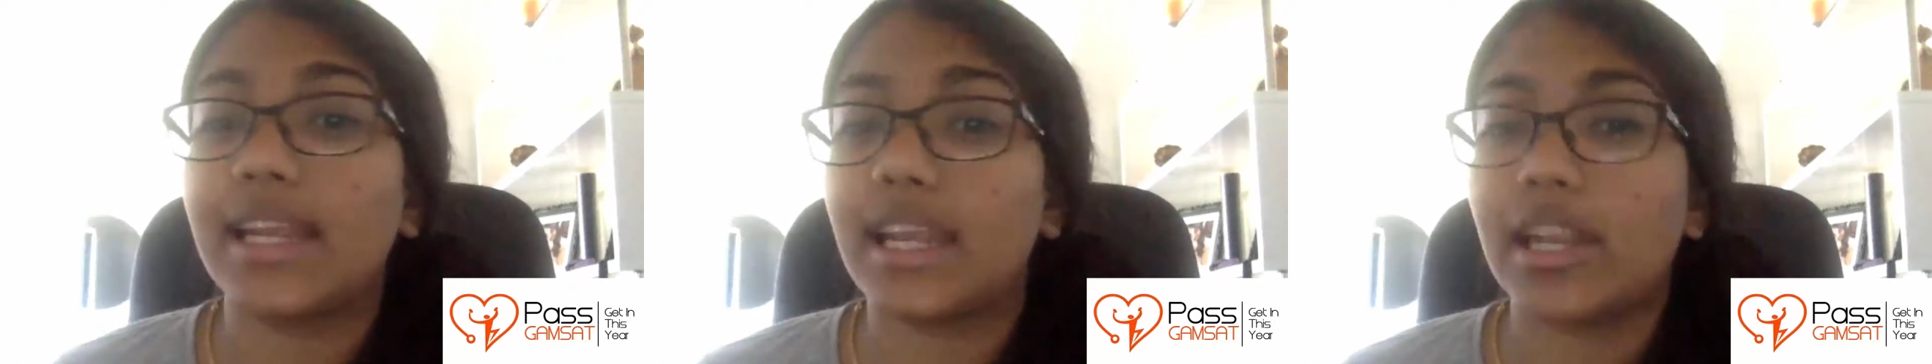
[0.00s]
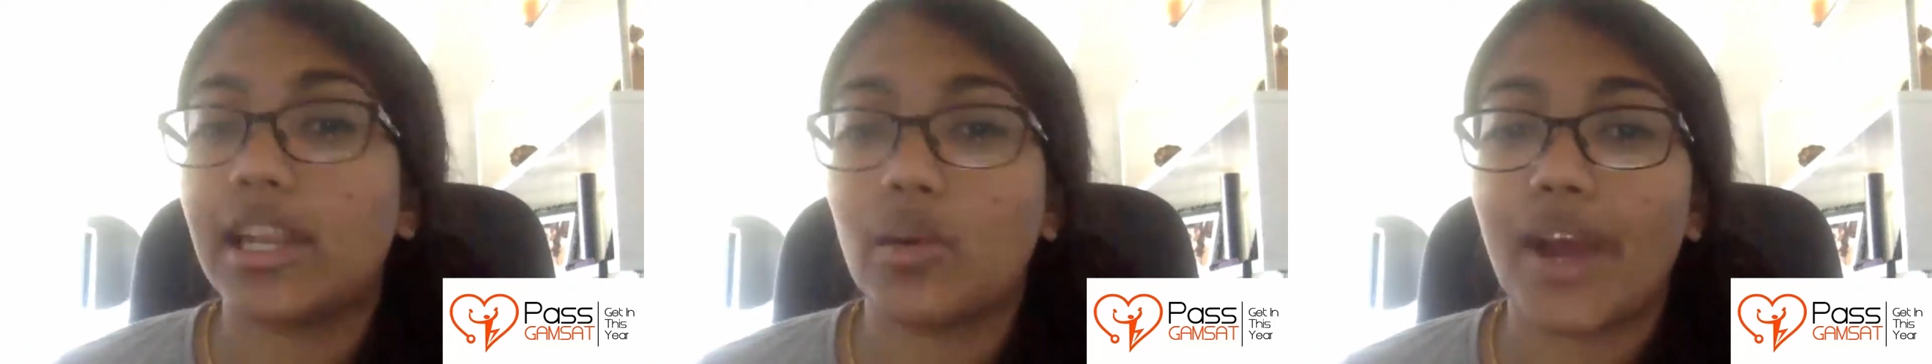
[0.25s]

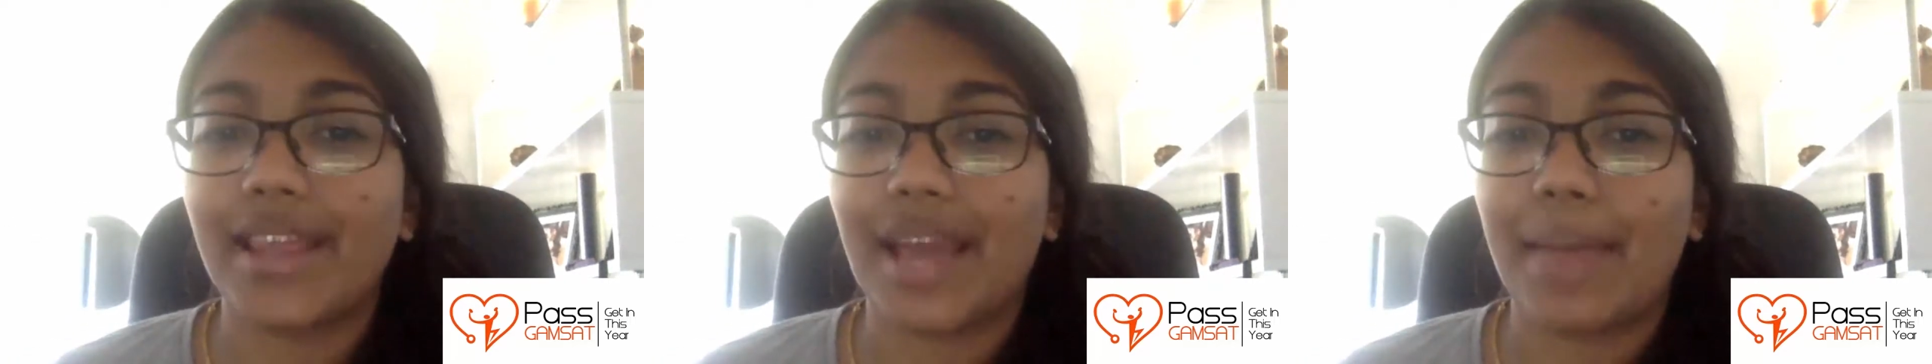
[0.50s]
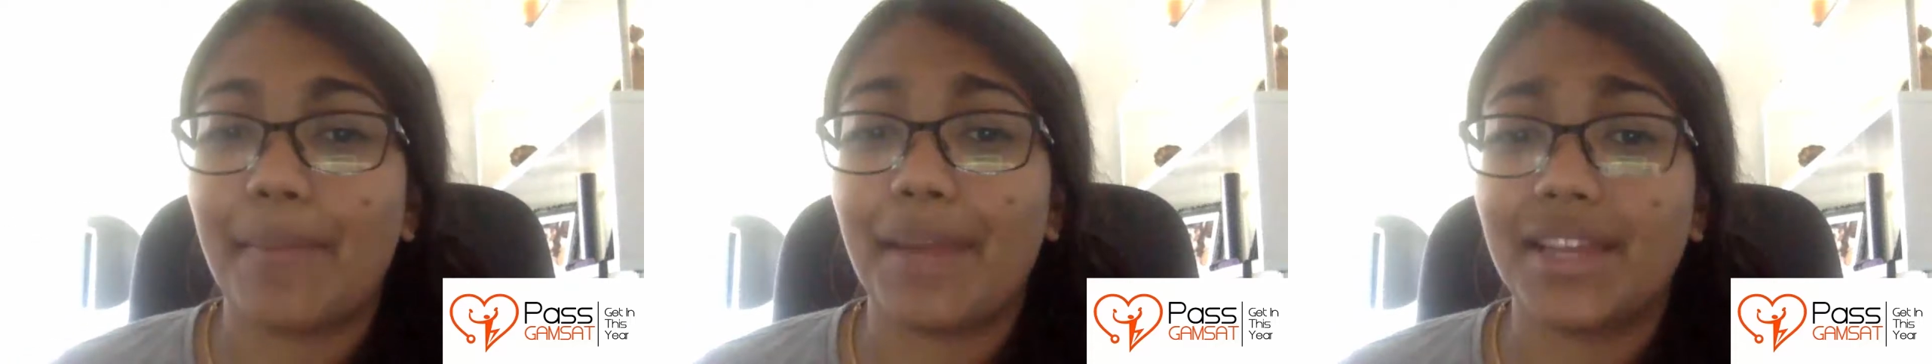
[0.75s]
it in a way
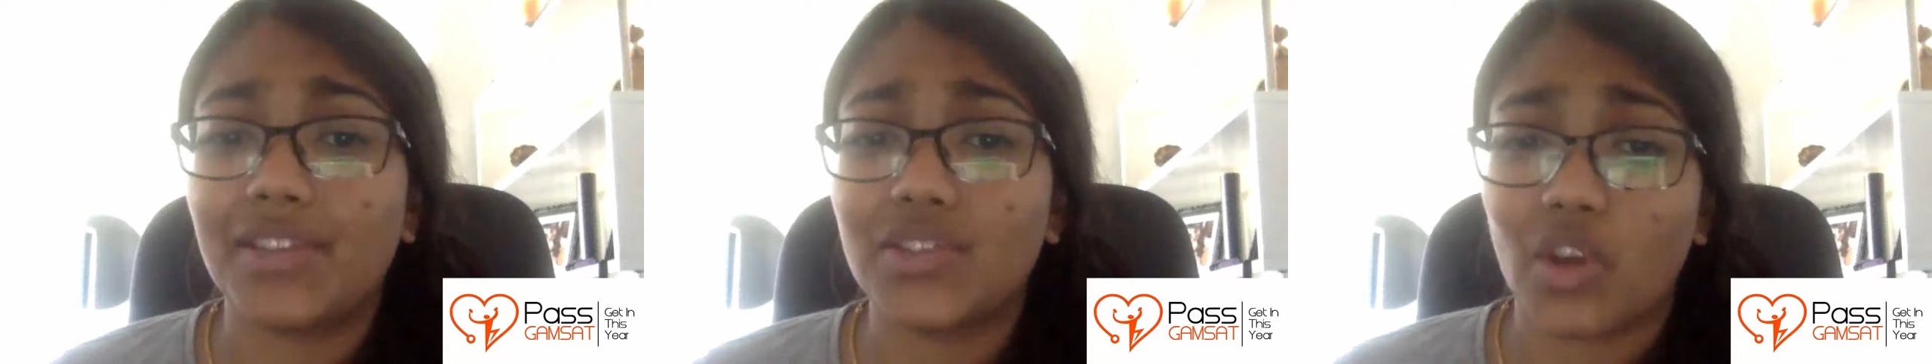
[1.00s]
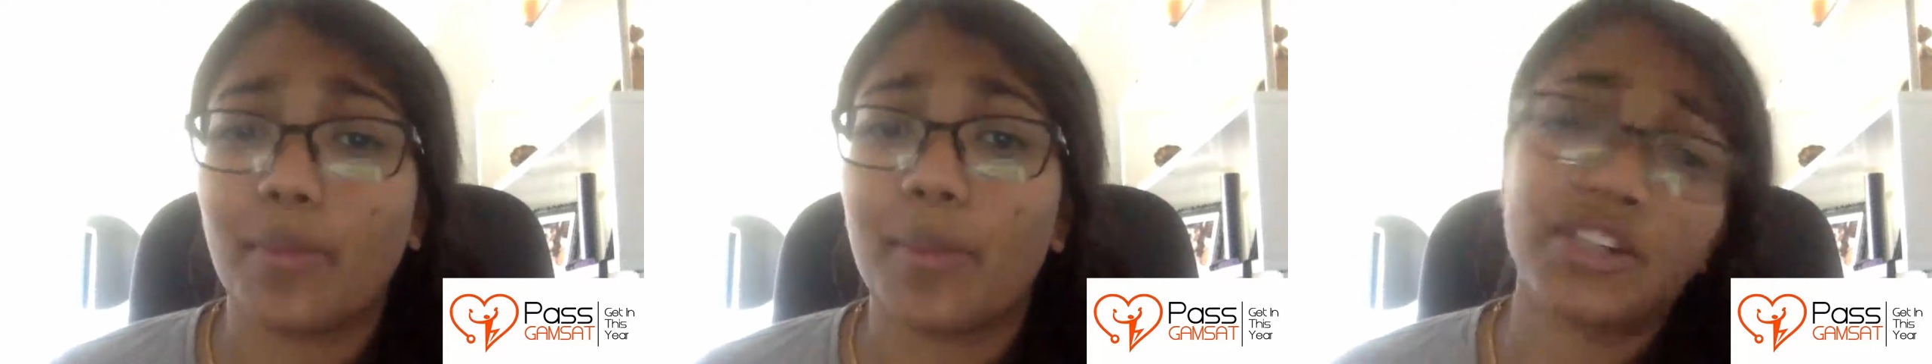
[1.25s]
that made
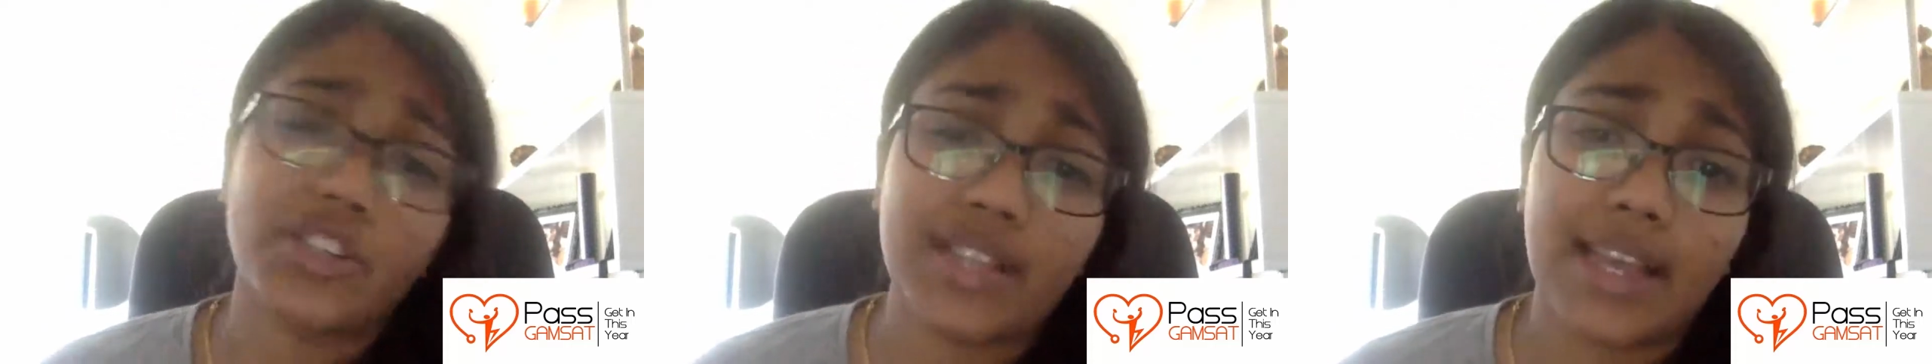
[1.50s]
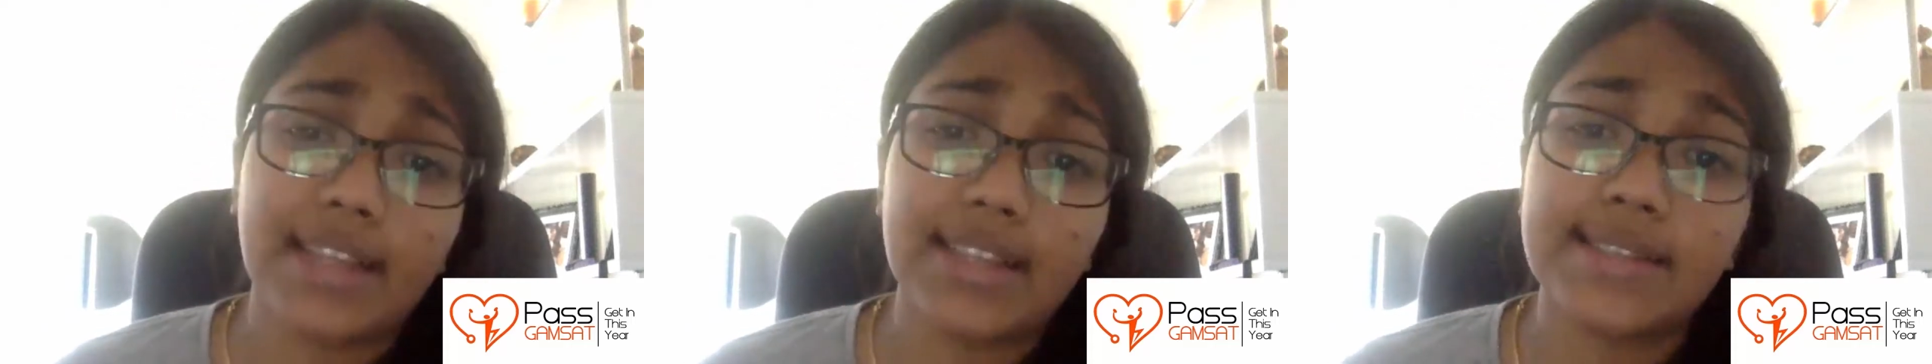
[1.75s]
so much
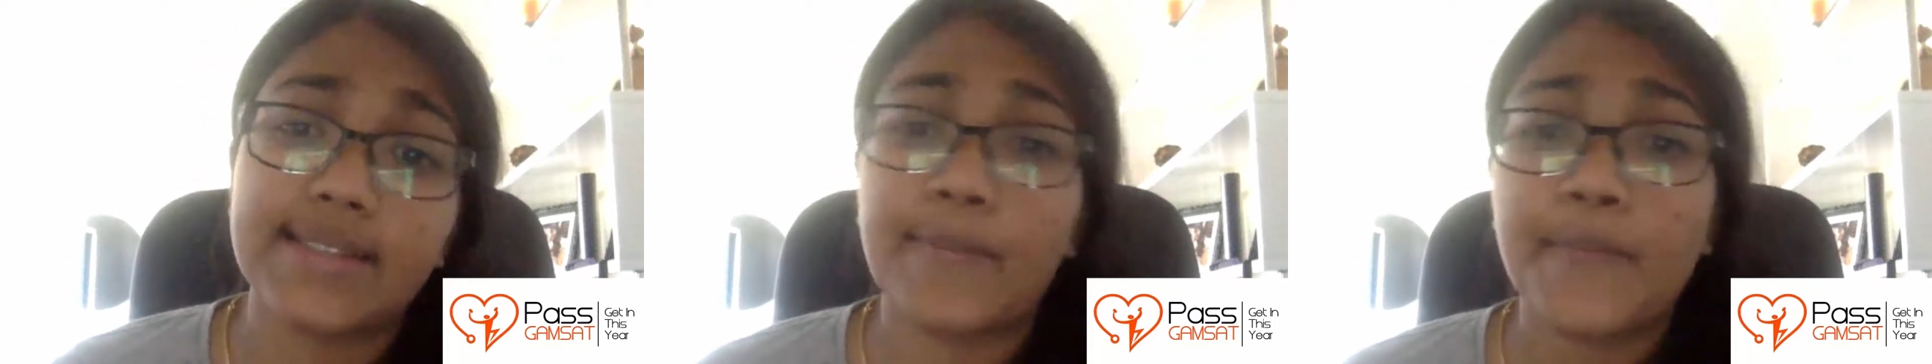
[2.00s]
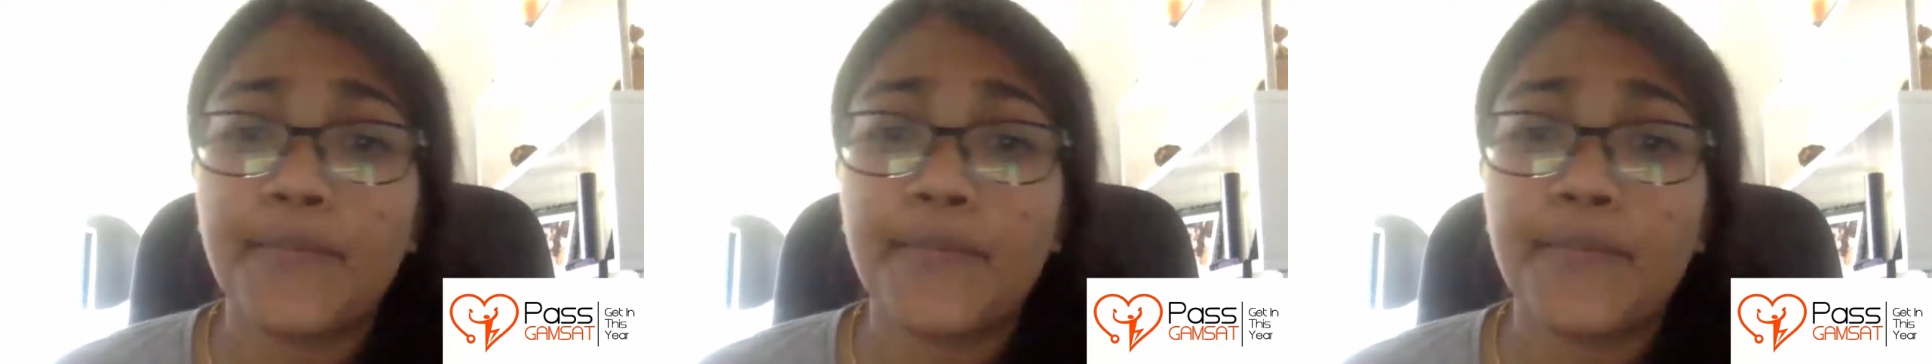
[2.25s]
sense.